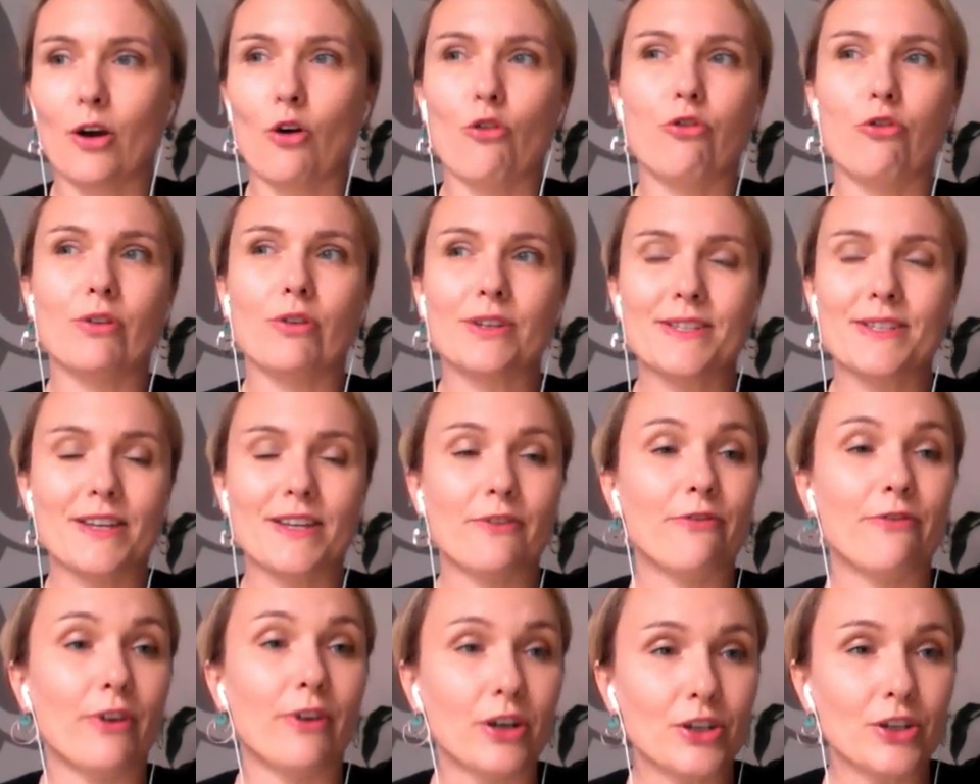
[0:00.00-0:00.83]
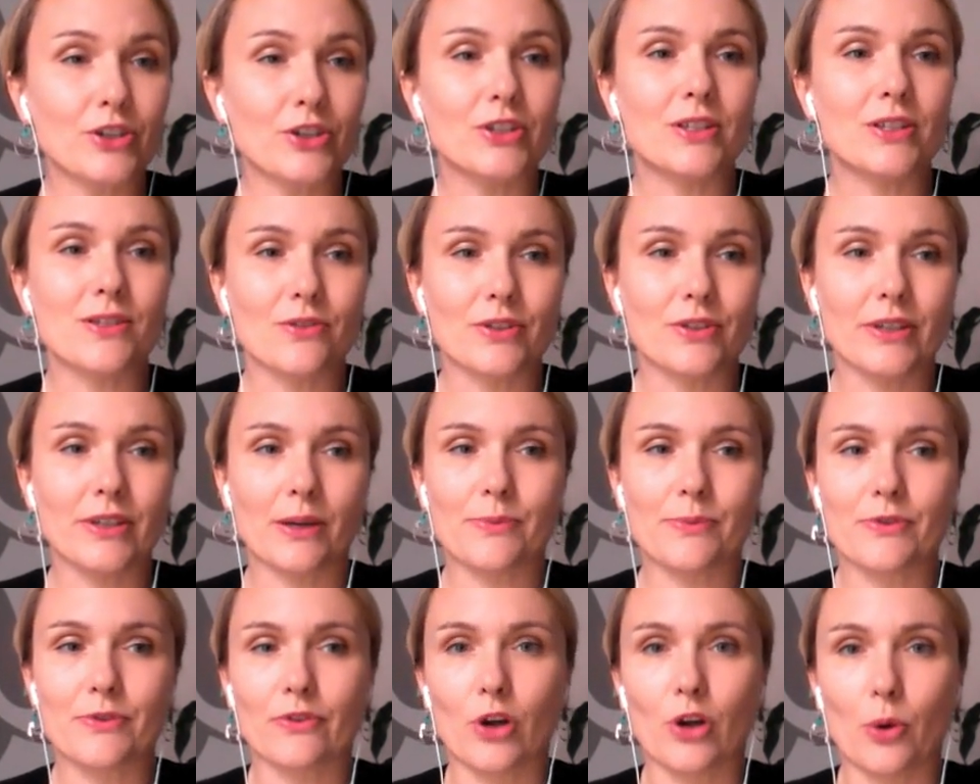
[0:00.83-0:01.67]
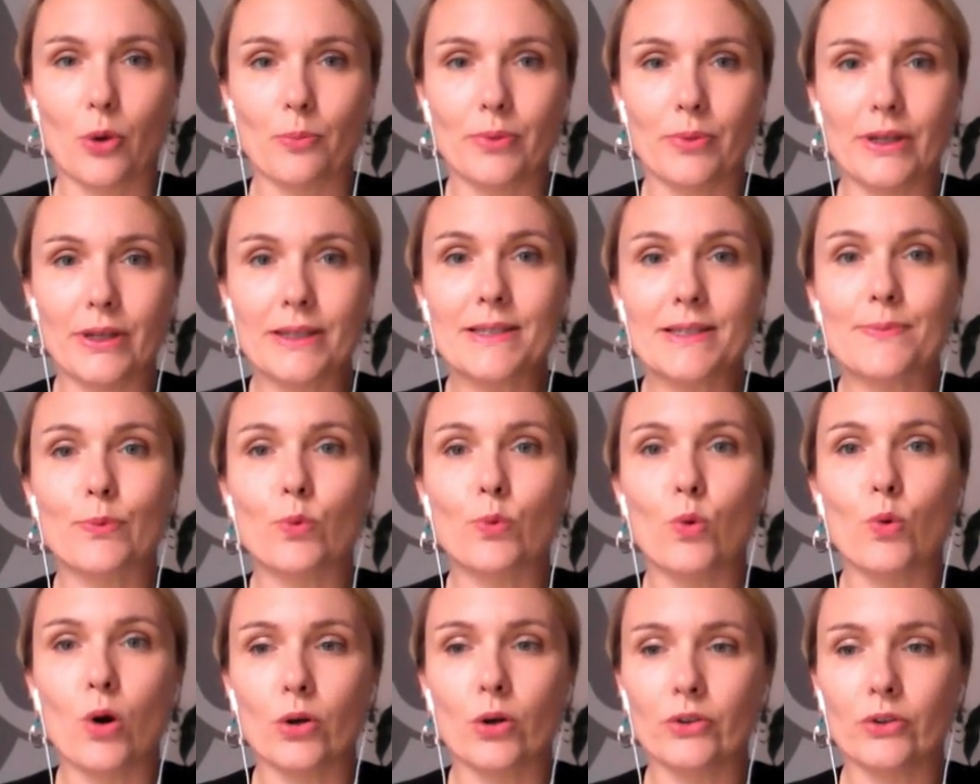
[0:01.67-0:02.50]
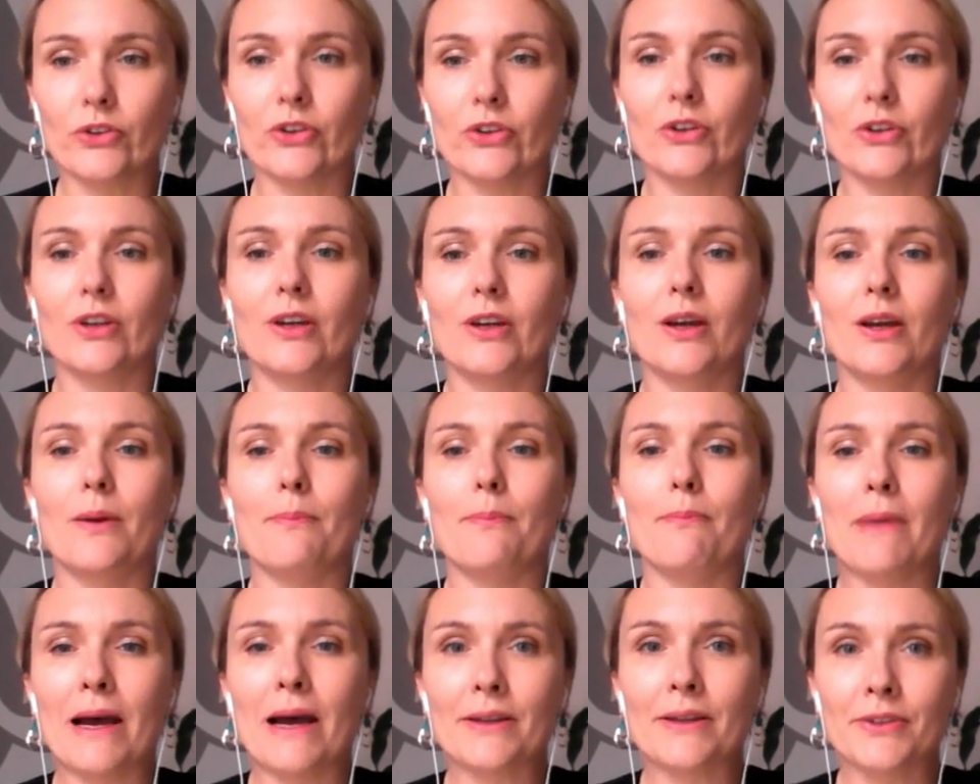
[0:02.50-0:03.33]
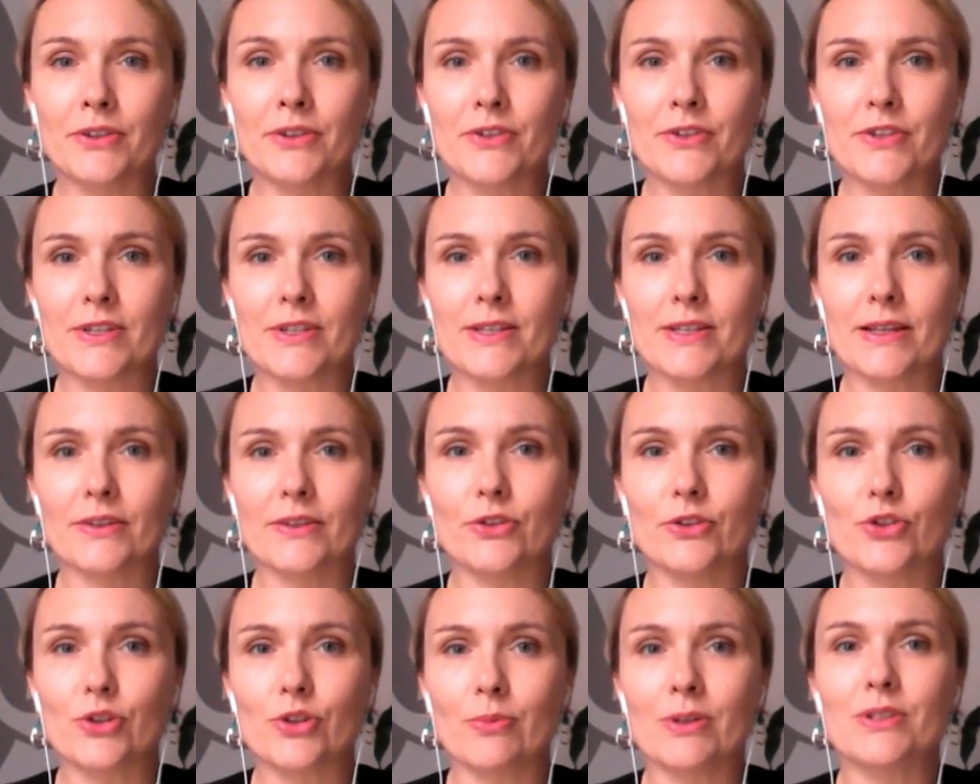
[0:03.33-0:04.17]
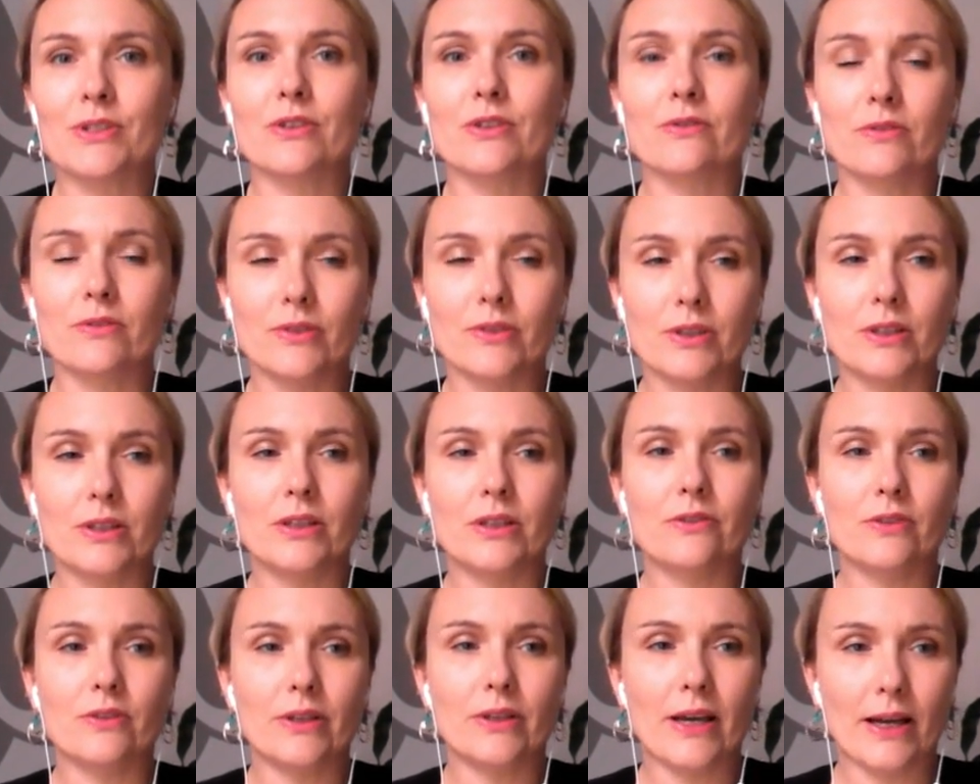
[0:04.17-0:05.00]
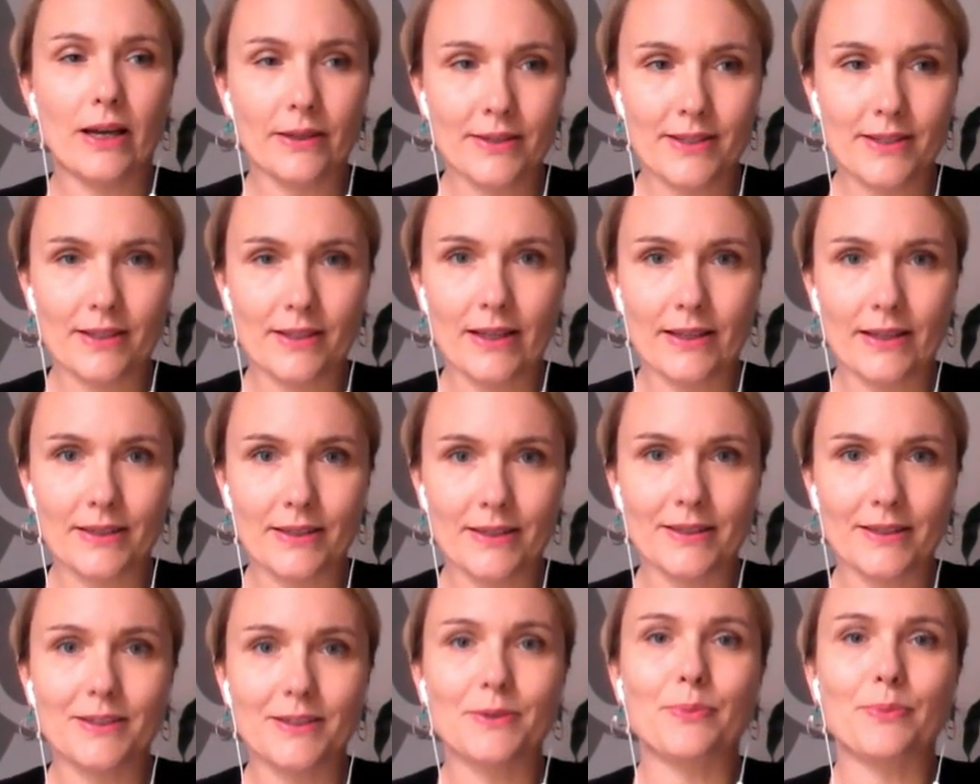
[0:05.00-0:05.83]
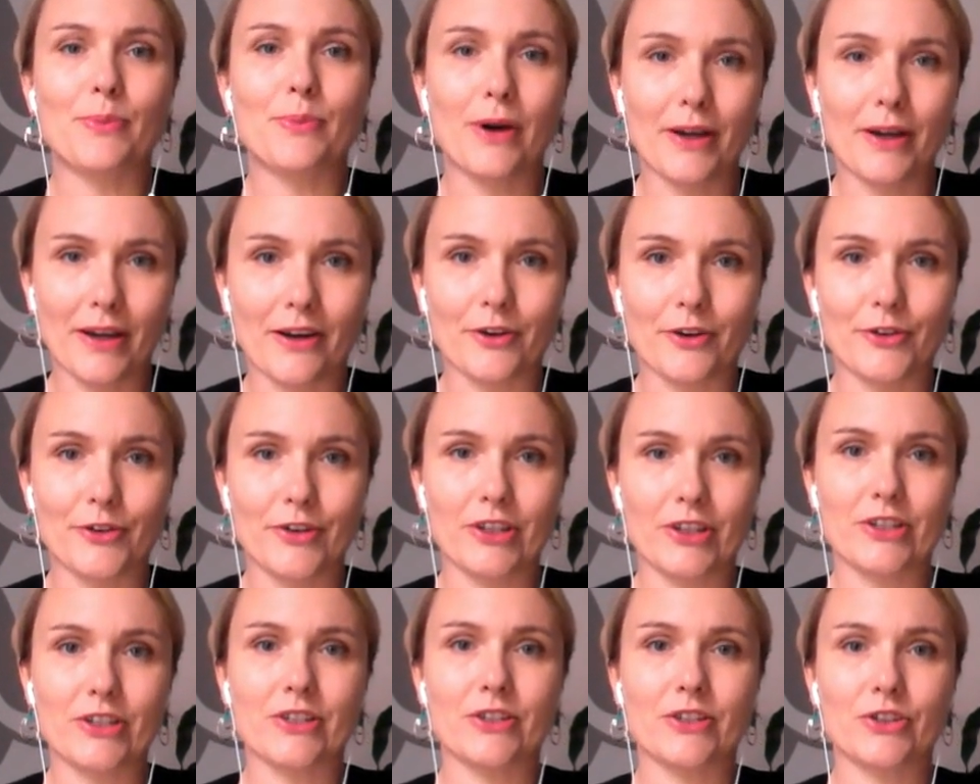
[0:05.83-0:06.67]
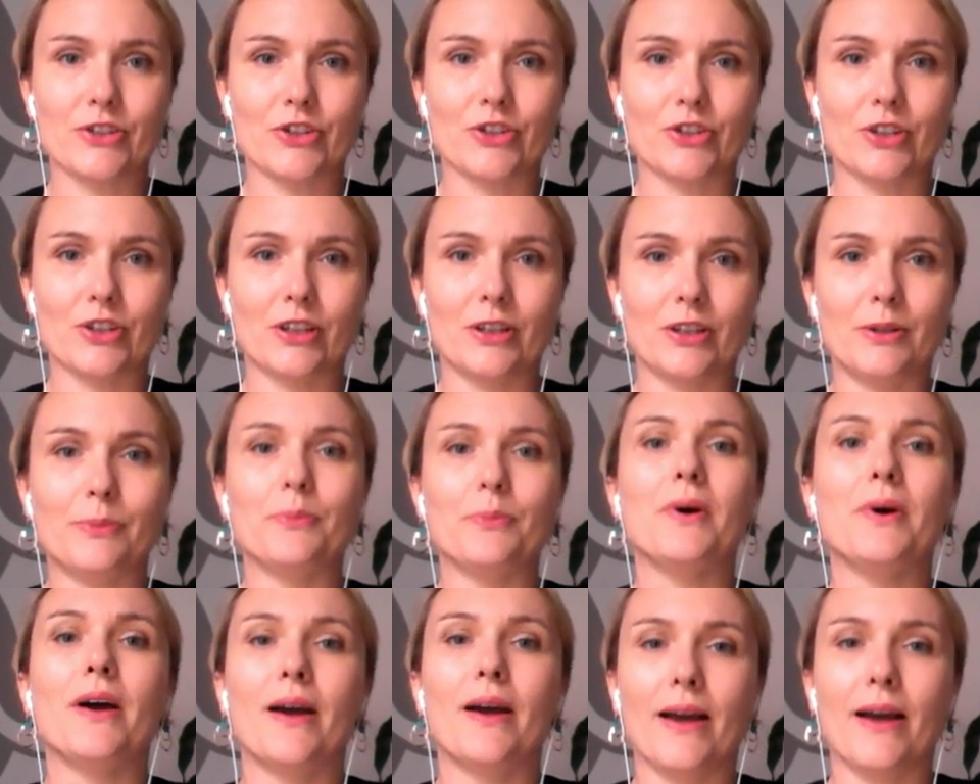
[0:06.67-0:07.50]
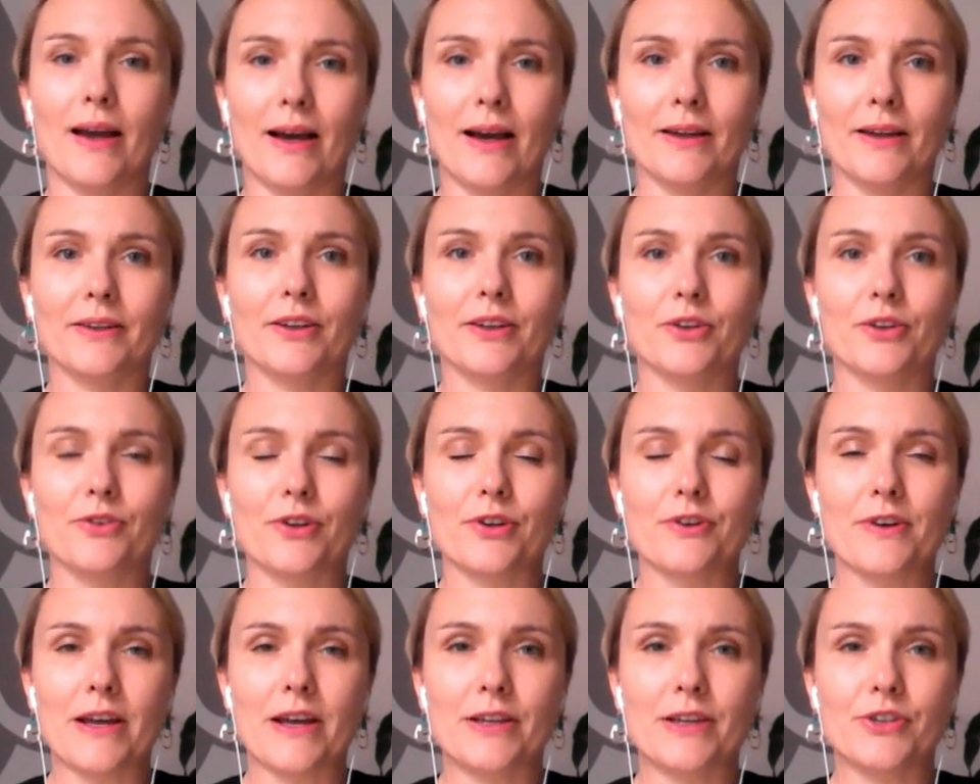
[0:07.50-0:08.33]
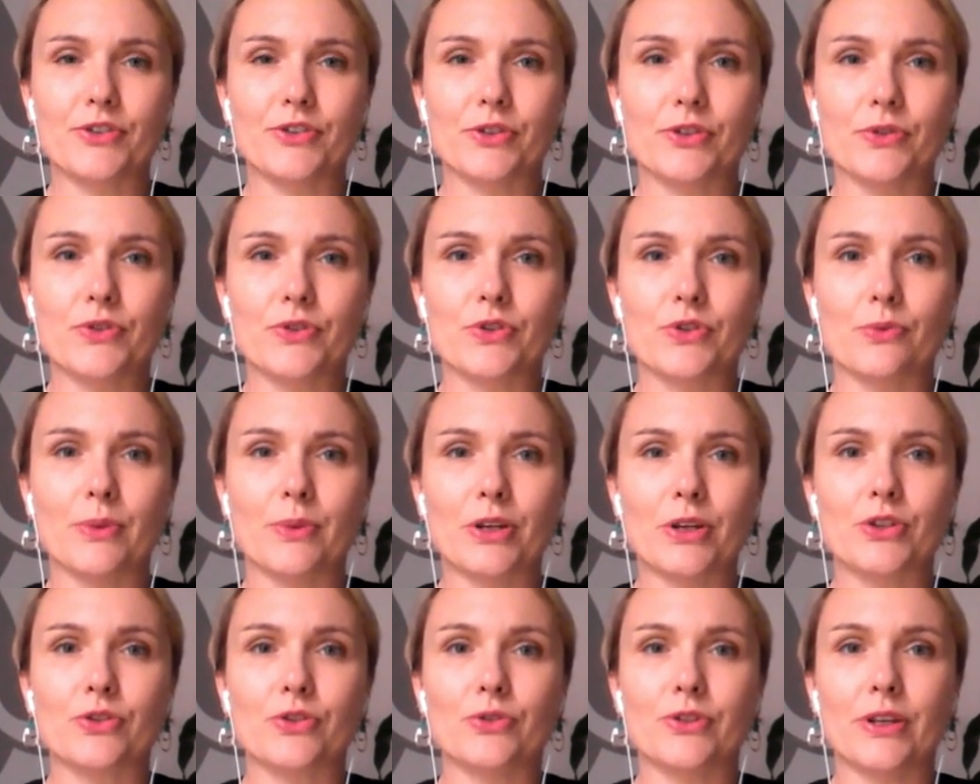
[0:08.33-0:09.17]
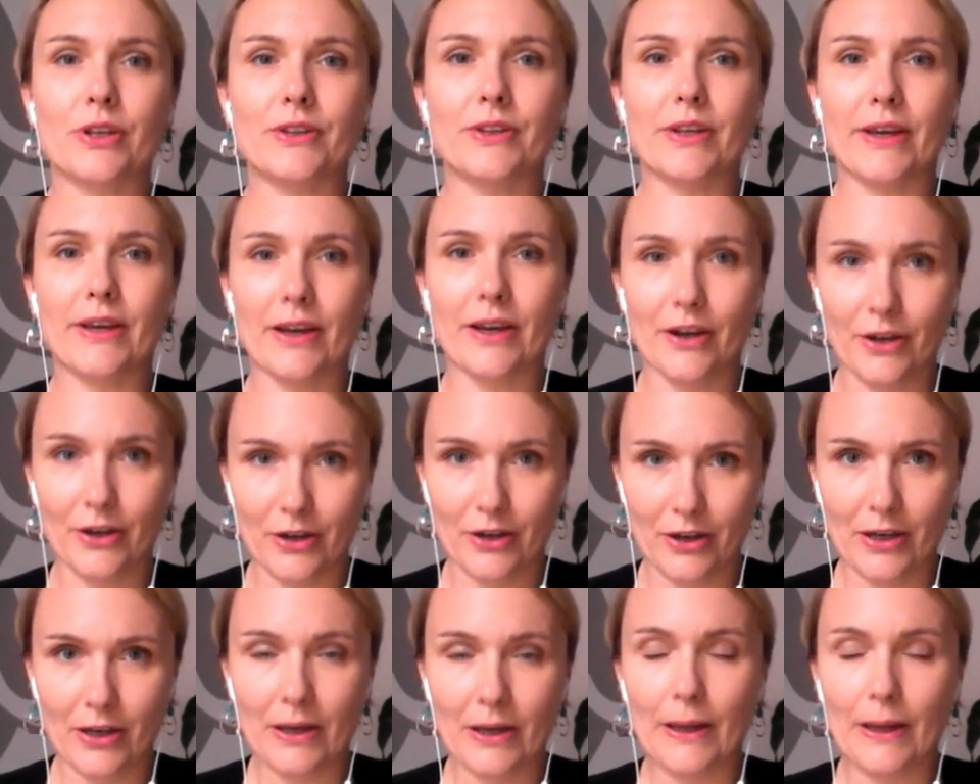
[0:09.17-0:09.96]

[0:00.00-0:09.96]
let's say functions or types of companies. What matters is that the job ads are really hand selected by our research team at Career Angels to make sure that they are